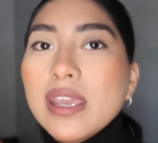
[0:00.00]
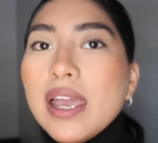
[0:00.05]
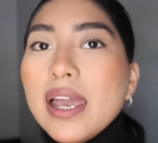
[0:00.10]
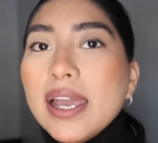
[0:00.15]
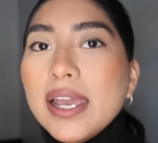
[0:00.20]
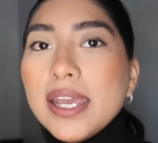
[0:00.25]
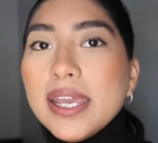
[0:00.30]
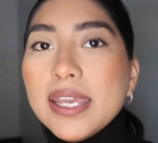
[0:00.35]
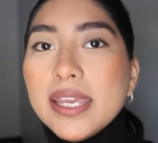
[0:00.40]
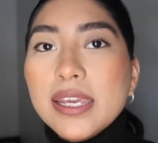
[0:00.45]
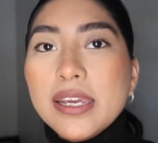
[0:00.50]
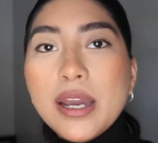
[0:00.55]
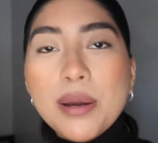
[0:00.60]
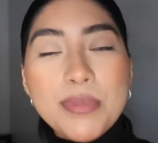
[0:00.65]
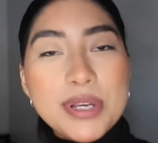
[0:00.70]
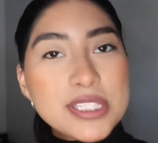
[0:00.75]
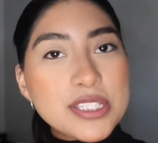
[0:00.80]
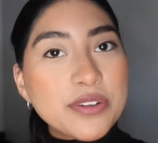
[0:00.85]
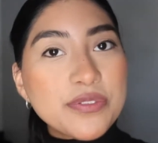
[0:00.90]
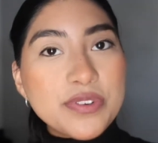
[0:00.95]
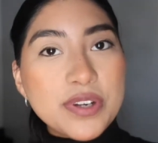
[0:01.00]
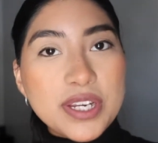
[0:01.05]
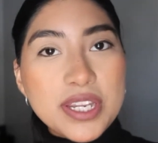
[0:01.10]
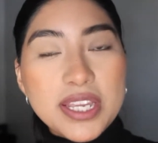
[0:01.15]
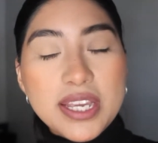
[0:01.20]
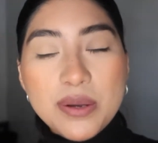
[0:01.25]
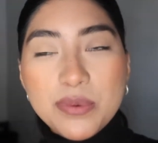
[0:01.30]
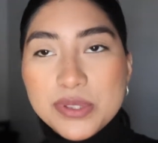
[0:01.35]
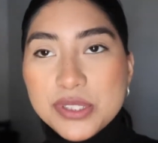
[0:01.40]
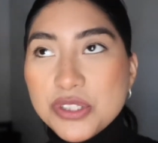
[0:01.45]
I got myself
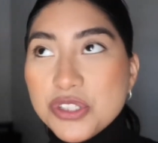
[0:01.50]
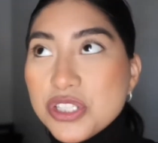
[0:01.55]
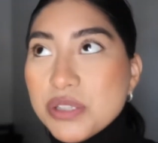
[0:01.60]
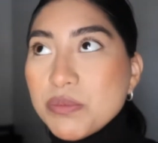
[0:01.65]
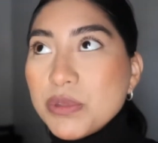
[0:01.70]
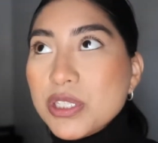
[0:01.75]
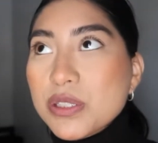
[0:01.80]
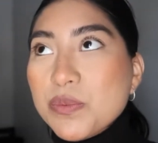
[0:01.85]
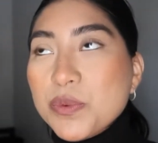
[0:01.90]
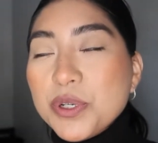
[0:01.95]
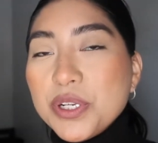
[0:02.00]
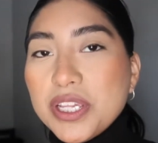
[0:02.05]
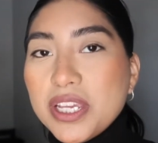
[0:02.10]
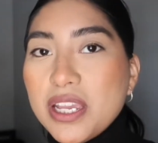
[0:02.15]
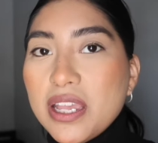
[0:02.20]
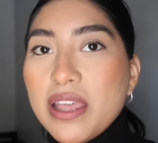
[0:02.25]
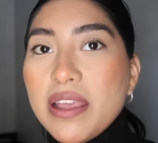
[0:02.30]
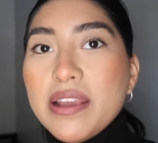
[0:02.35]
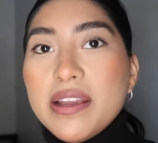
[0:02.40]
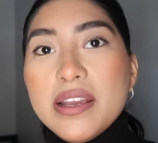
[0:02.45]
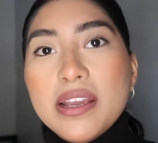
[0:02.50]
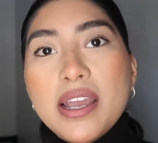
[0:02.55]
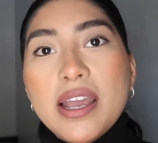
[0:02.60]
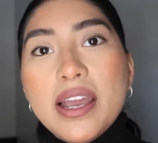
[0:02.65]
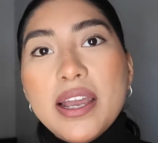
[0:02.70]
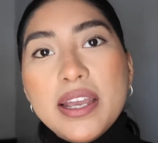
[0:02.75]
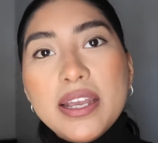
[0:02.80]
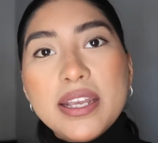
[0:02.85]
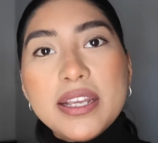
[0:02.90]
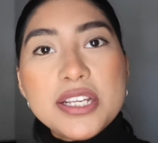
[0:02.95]
ready. I went to the gym this morning.
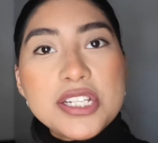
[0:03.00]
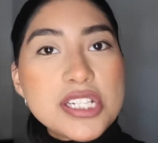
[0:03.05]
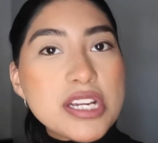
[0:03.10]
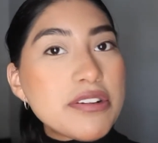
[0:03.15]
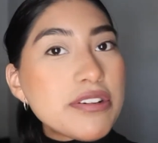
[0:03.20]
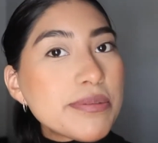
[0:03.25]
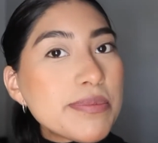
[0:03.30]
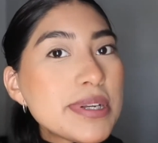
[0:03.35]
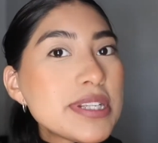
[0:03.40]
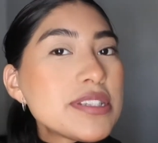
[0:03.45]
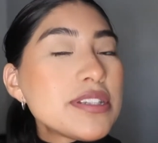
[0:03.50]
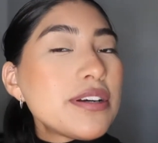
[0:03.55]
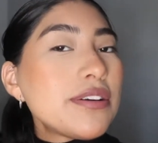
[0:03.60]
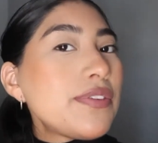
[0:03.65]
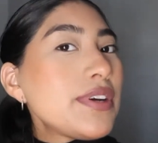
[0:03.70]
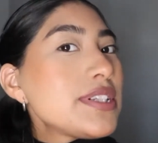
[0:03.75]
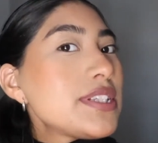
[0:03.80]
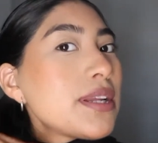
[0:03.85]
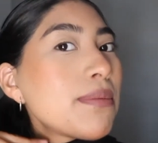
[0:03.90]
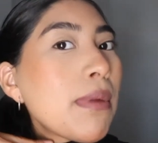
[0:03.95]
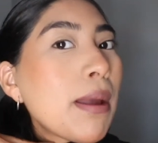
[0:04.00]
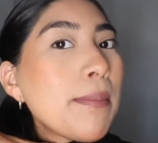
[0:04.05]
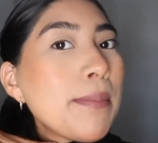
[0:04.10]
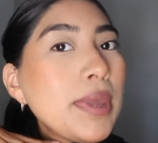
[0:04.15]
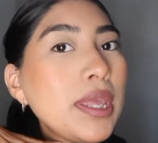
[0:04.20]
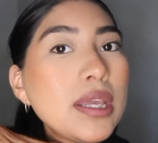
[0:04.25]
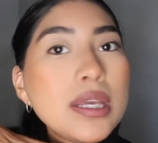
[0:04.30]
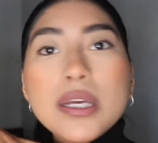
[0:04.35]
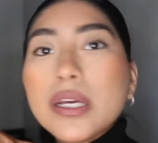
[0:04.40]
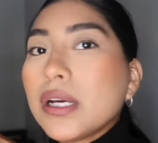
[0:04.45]
I showered myself. I did my
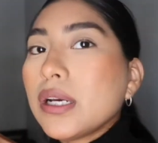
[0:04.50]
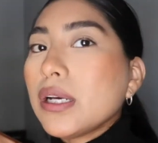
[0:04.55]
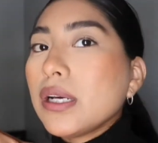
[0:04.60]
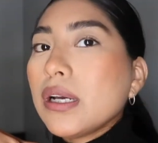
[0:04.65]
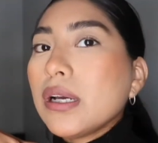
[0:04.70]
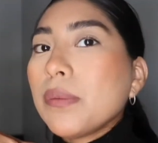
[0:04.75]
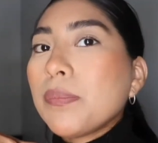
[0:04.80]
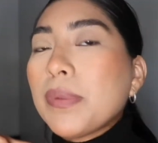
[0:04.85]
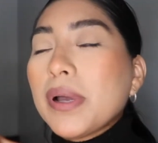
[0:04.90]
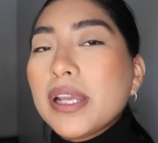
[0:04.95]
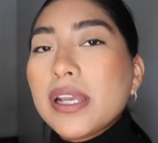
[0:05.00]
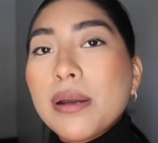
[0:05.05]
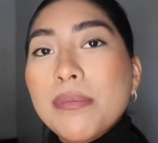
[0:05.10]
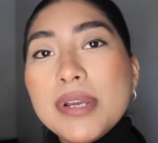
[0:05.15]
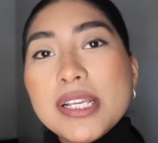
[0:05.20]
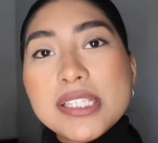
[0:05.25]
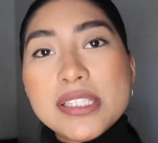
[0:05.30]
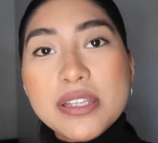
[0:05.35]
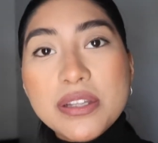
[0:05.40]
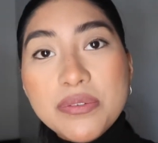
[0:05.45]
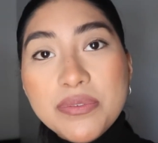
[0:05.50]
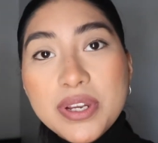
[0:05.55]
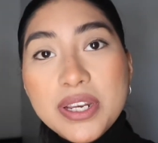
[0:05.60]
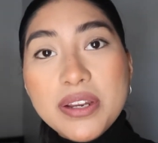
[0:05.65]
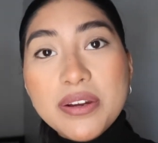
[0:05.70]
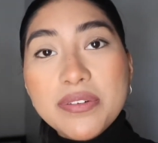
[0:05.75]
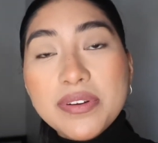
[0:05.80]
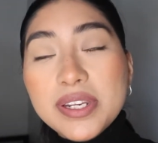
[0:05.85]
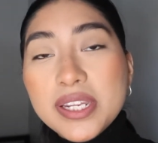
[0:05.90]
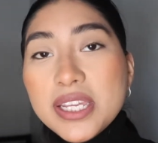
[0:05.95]
makeup. I got my son ready
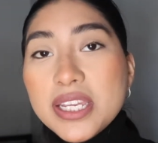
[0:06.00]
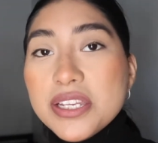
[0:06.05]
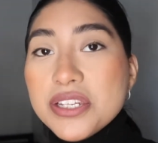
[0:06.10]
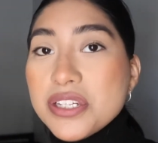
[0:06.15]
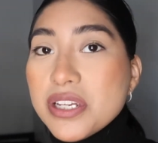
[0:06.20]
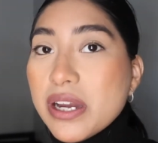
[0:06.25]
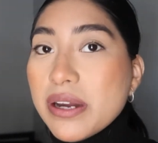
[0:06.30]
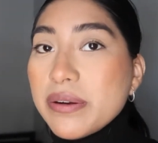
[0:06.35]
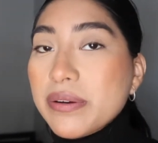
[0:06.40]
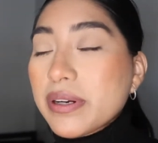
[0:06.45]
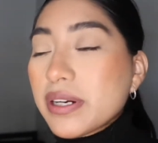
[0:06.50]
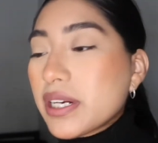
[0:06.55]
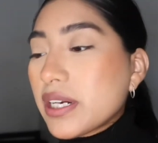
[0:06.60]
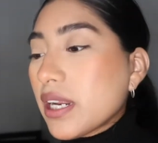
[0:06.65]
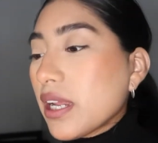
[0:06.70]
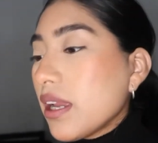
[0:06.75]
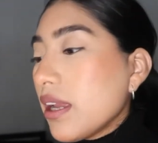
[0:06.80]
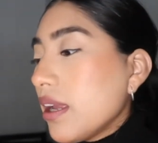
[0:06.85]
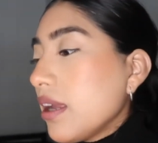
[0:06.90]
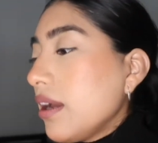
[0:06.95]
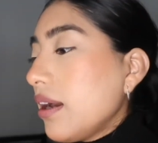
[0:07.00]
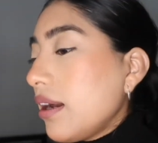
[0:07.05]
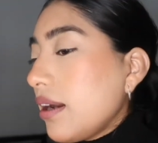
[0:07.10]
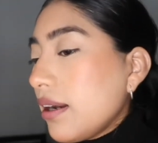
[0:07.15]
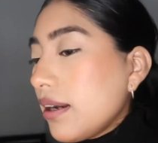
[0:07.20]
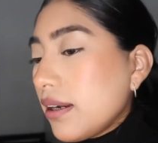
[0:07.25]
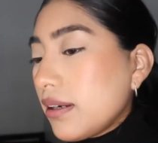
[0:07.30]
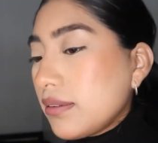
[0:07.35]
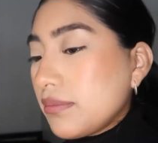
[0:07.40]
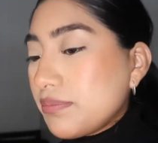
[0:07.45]
already. He showered.
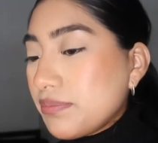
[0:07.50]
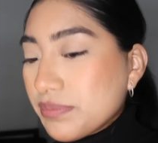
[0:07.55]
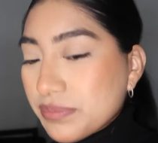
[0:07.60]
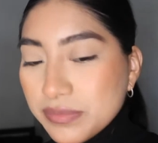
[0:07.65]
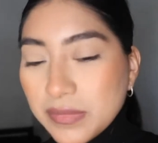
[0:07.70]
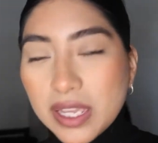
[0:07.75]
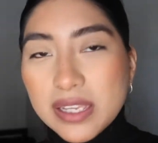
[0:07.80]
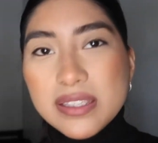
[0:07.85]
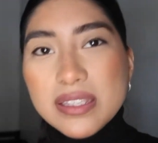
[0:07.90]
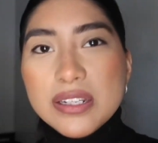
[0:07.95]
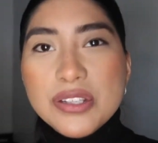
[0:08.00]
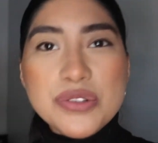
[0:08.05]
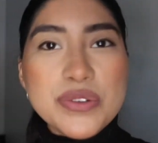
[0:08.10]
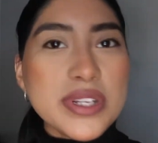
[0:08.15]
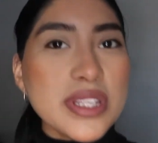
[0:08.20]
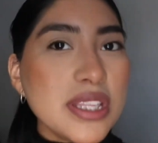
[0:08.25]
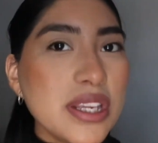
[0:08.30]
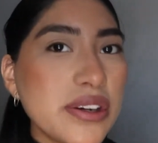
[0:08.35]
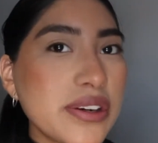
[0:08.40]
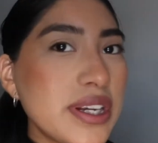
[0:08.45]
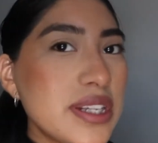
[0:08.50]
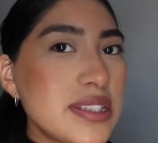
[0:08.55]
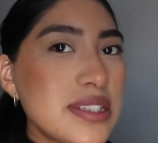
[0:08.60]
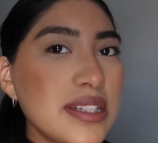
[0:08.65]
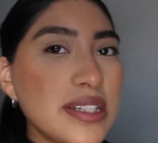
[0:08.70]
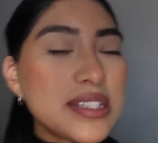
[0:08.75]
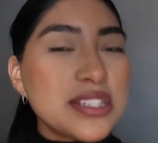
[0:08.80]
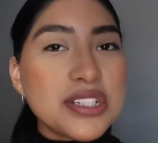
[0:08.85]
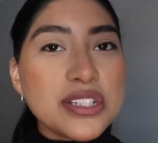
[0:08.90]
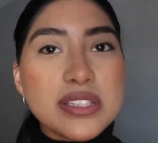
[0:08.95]
I didn't do anything
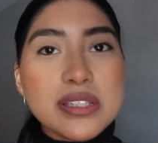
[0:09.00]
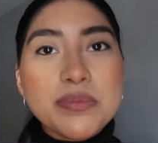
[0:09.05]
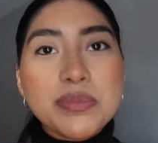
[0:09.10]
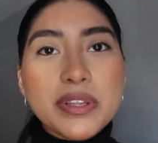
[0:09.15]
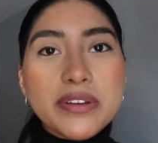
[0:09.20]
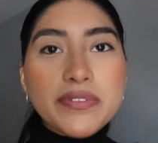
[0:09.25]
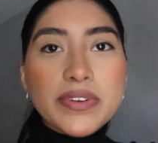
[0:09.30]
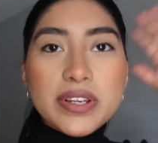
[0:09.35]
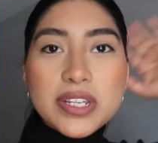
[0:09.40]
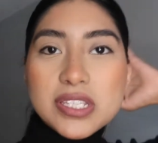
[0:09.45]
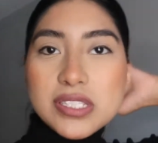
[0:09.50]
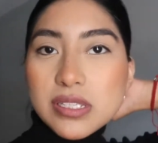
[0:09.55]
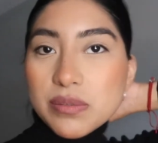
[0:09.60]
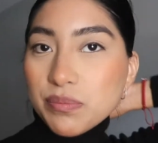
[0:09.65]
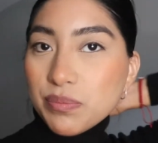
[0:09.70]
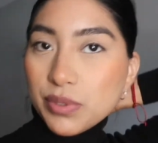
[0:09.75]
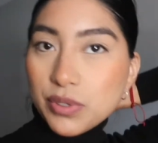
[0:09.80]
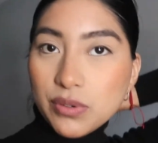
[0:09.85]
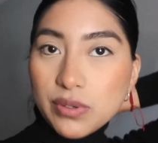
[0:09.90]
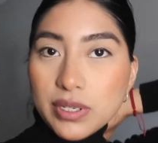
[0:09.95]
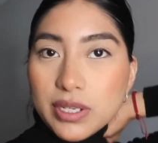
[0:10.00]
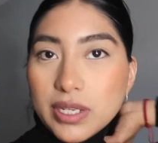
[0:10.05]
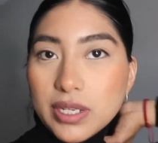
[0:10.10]
crazy. It's just something very simple.